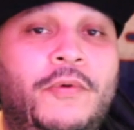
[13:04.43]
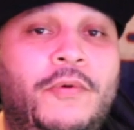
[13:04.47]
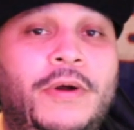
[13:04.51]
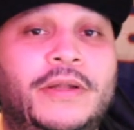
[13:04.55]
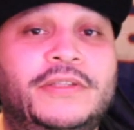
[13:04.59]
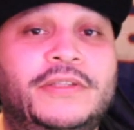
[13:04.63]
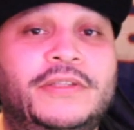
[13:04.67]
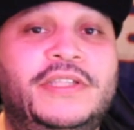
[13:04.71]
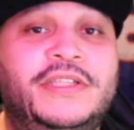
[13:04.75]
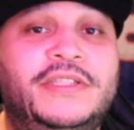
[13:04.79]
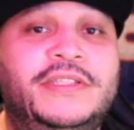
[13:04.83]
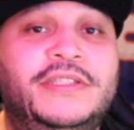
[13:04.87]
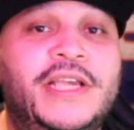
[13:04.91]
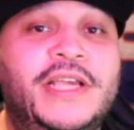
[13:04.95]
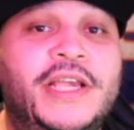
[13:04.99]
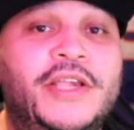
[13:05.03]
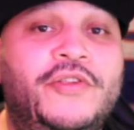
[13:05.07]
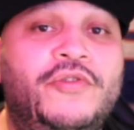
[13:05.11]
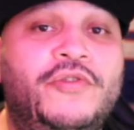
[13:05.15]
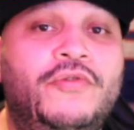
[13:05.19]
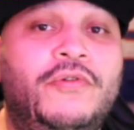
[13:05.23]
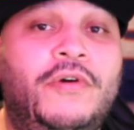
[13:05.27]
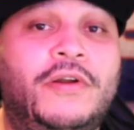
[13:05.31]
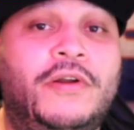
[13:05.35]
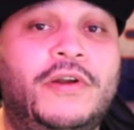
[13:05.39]
want to
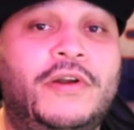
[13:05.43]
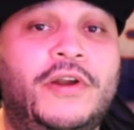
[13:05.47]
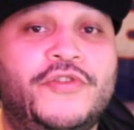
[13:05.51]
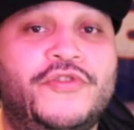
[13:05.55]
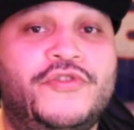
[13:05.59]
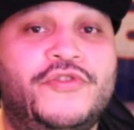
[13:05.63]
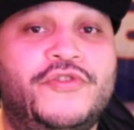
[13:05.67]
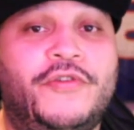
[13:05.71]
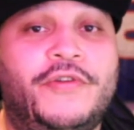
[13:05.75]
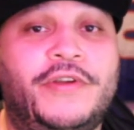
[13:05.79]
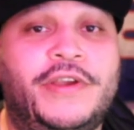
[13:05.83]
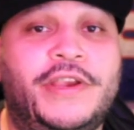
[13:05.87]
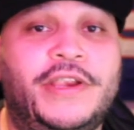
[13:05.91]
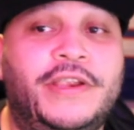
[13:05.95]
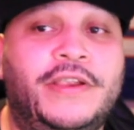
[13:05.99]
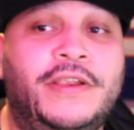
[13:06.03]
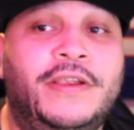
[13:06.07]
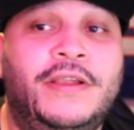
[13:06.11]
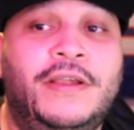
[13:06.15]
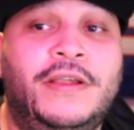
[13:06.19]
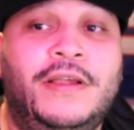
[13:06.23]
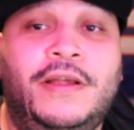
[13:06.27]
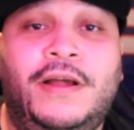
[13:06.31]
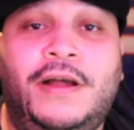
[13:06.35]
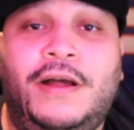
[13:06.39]
take you on our journey
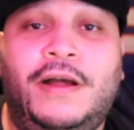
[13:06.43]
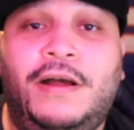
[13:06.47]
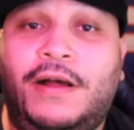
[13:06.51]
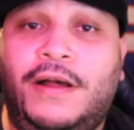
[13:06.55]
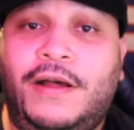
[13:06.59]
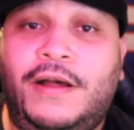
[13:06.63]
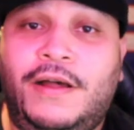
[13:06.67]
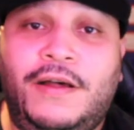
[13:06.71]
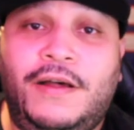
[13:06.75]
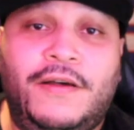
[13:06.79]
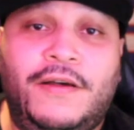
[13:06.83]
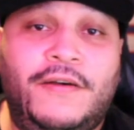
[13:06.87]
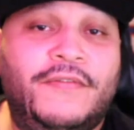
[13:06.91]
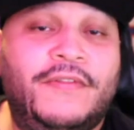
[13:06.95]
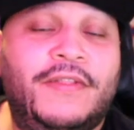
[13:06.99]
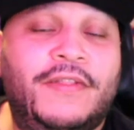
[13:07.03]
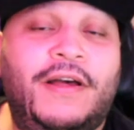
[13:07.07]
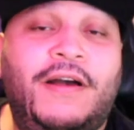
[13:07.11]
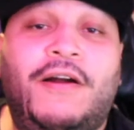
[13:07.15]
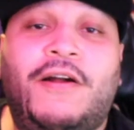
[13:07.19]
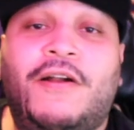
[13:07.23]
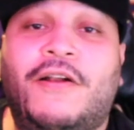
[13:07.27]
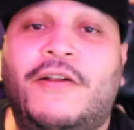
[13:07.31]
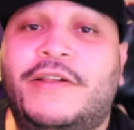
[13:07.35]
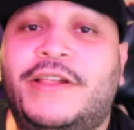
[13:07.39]
of
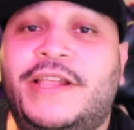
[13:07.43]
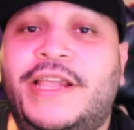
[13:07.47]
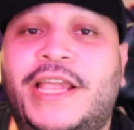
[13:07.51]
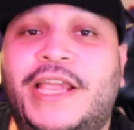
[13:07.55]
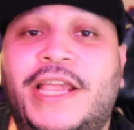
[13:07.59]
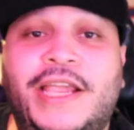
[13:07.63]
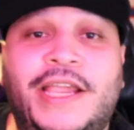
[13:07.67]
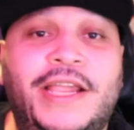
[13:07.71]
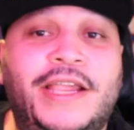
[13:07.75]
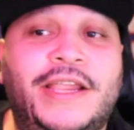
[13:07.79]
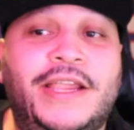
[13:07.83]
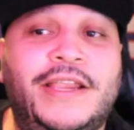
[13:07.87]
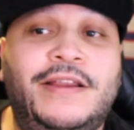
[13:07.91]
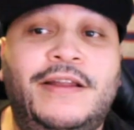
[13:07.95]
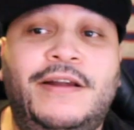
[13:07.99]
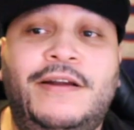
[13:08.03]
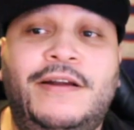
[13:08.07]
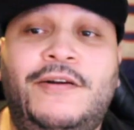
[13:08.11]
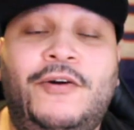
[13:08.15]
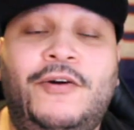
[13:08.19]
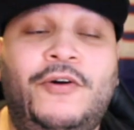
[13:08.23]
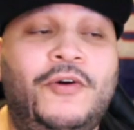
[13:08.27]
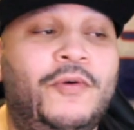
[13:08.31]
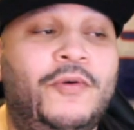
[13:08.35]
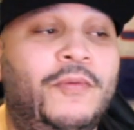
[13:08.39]

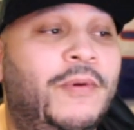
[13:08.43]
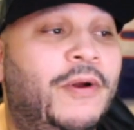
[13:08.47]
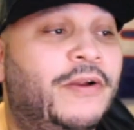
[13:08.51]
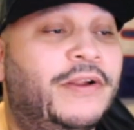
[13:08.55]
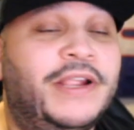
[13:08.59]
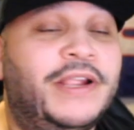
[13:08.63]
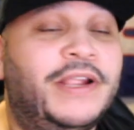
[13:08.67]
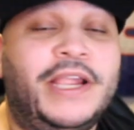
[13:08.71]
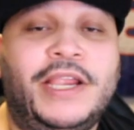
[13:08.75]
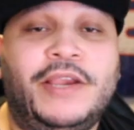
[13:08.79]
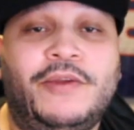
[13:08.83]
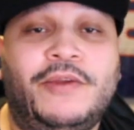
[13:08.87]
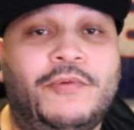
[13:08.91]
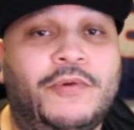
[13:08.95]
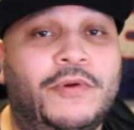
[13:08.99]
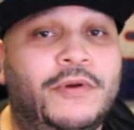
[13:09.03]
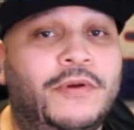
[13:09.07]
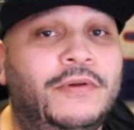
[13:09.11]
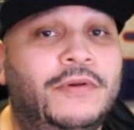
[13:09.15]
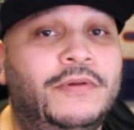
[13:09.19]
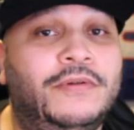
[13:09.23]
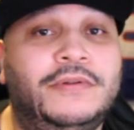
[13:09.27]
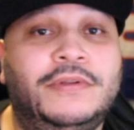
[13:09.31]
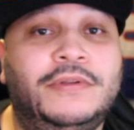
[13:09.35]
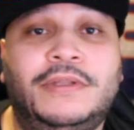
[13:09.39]
home arcade
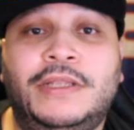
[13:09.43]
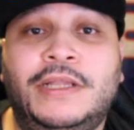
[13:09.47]
world.